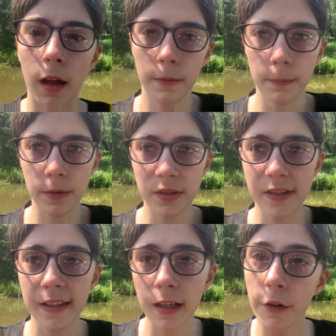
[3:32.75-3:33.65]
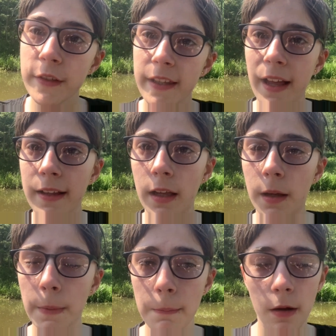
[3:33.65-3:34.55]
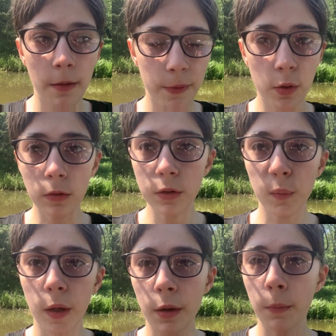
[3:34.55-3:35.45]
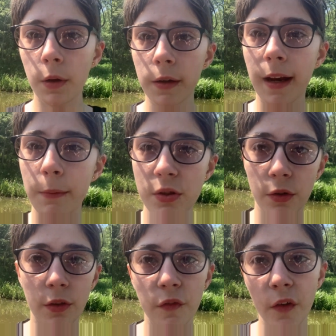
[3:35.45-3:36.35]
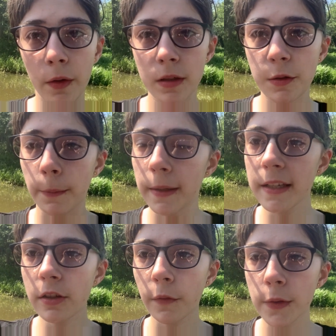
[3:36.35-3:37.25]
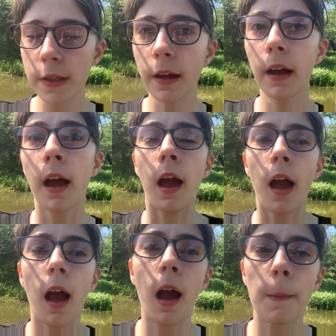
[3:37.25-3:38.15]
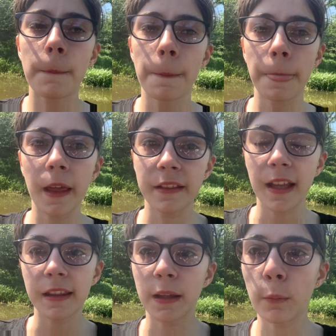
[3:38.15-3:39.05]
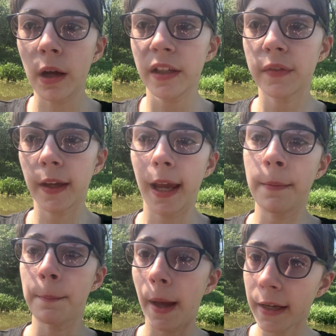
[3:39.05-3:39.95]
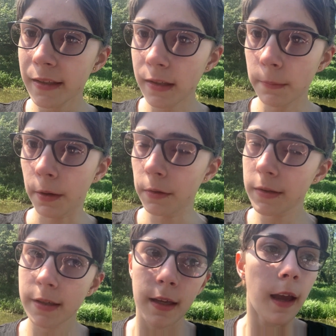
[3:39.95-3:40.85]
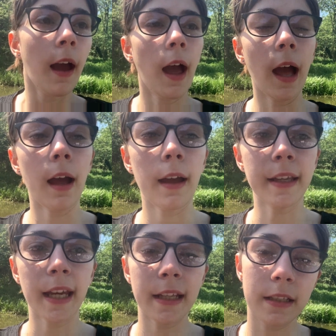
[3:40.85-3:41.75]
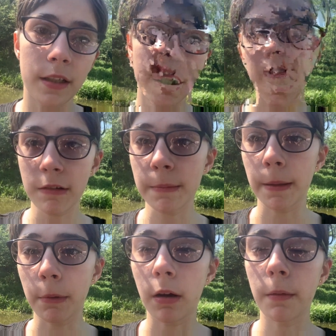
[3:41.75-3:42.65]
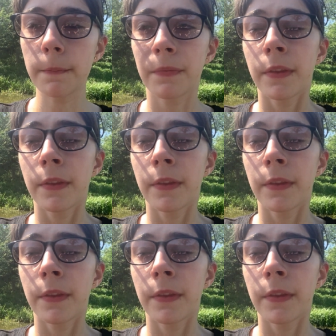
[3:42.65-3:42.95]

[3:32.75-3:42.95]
So then after that, my mom called 101 and I was on the phone to a police officer, and then the wife came back to the boat again to shout at my mom.